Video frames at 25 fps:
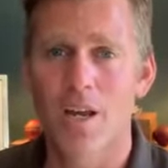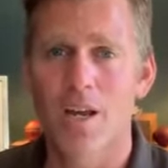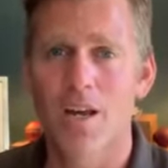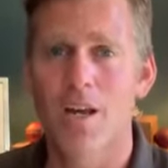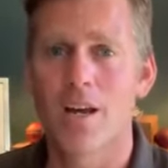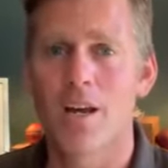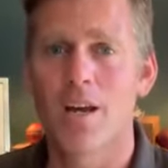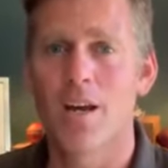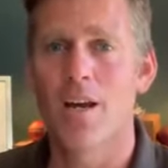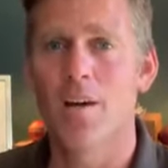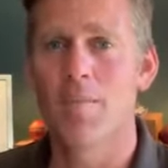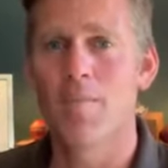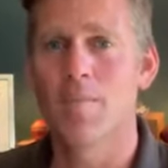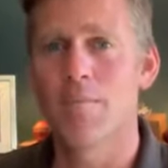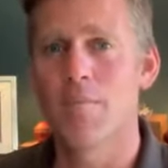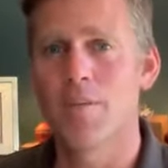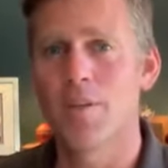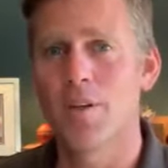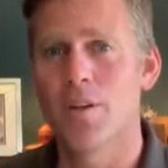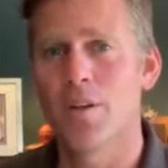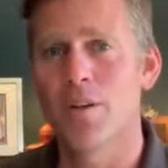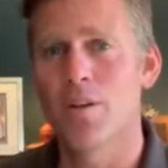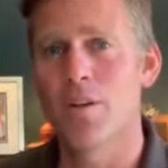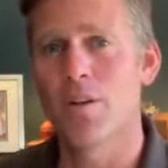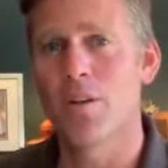Um,
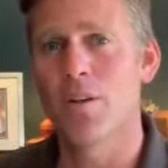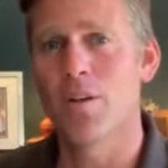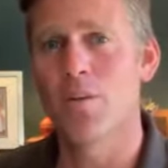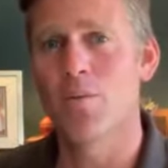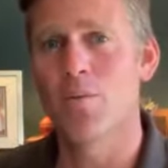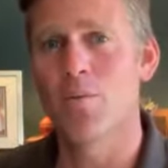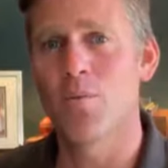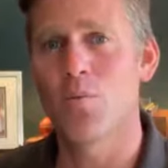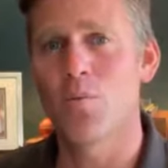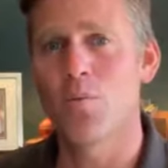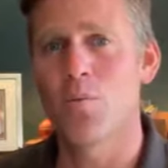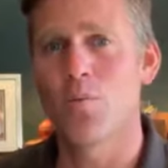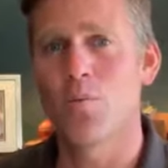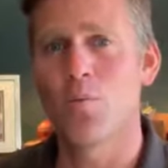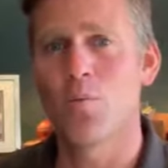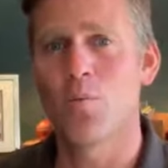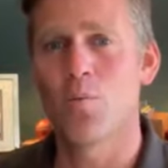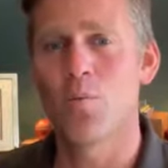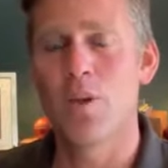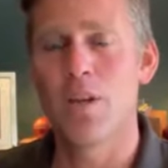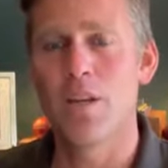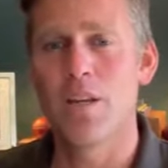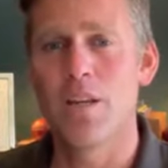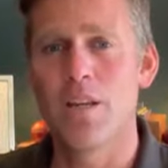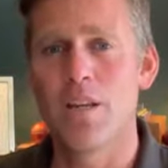you know,
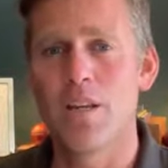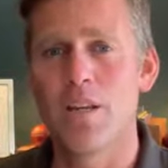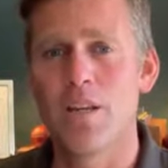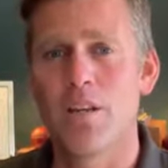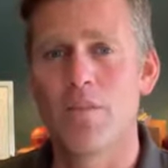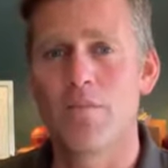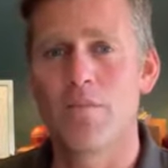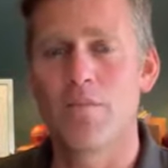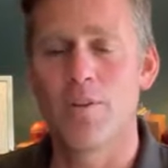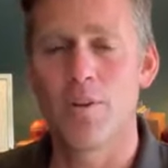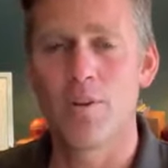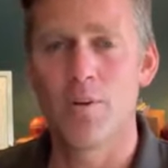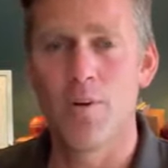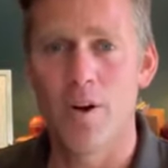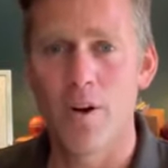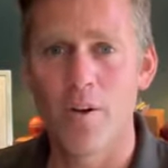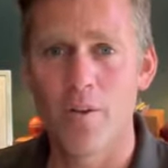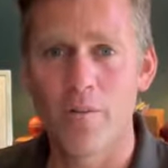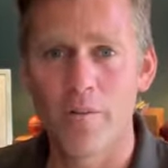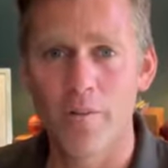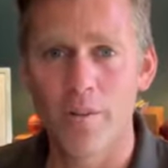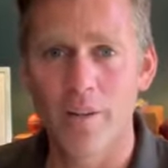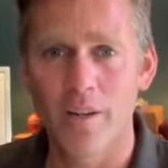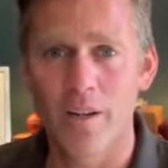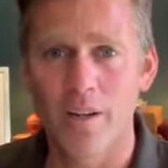we flew
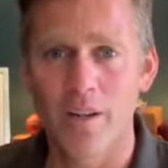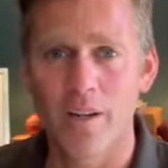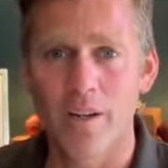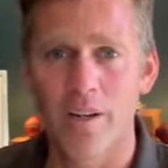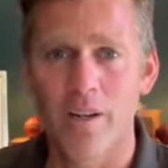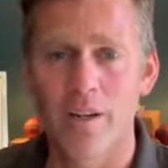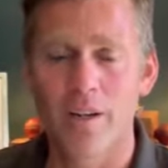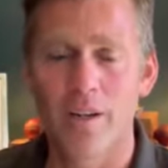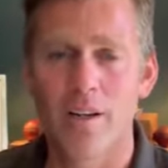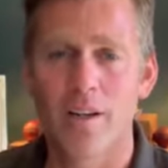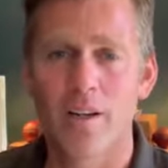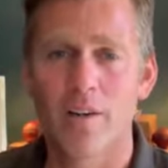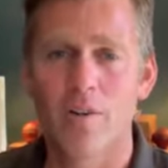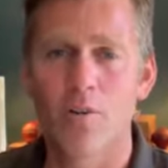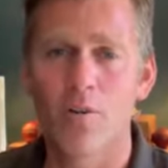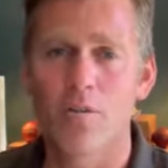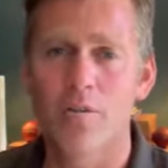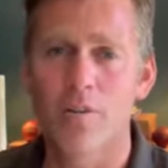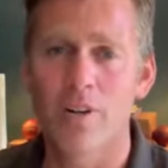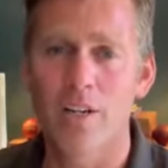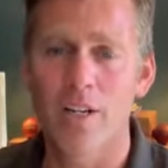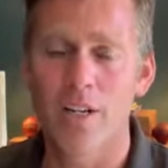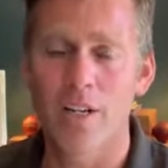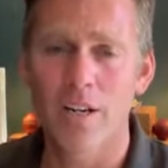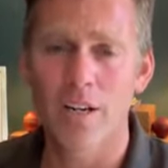over or
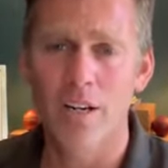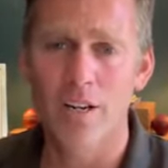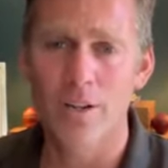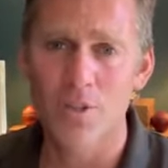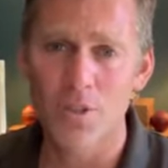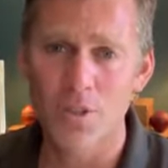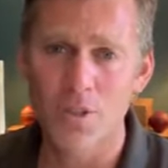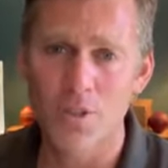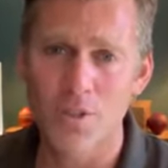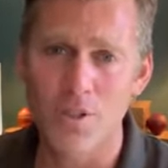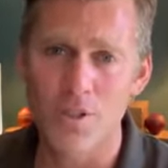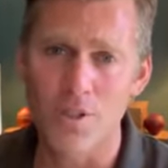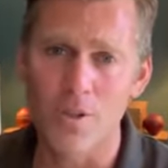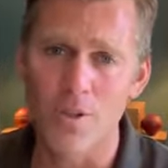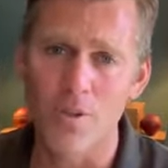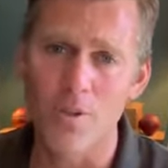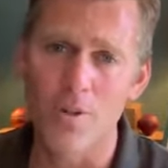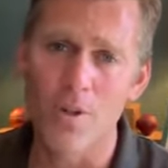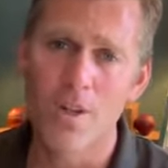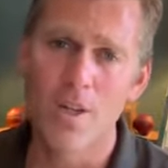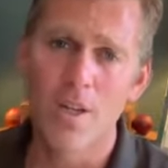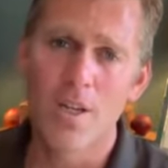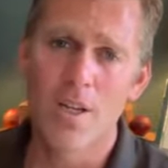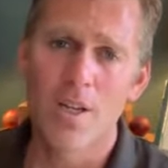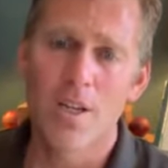very close
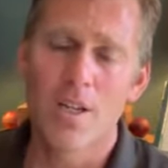to